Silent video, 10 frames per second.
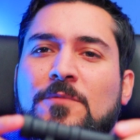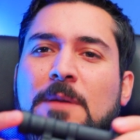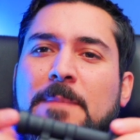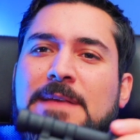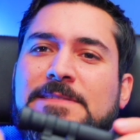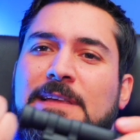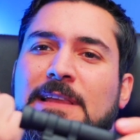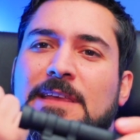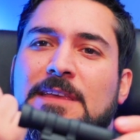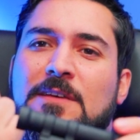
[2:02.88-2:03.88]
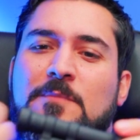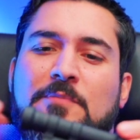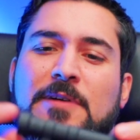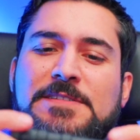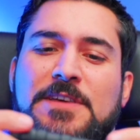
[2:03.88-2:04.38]
where basically you
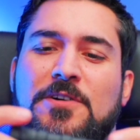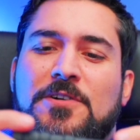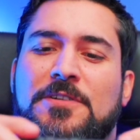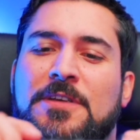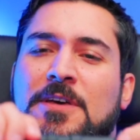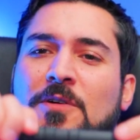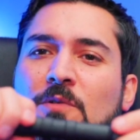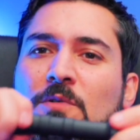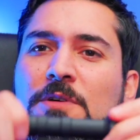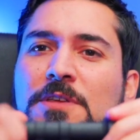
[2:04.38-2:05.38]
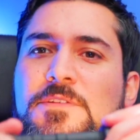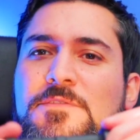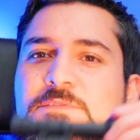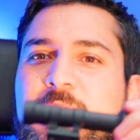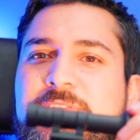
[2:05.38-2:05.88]
press it on or you
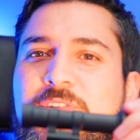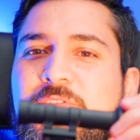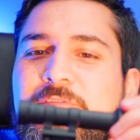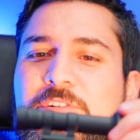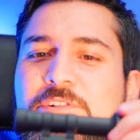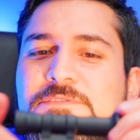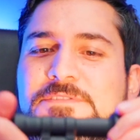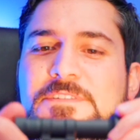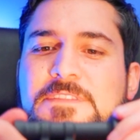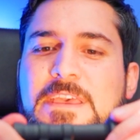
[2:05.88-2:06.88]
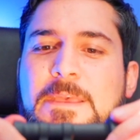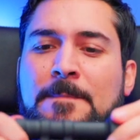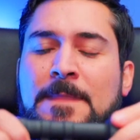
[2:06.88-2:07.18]
twist it on for constant there.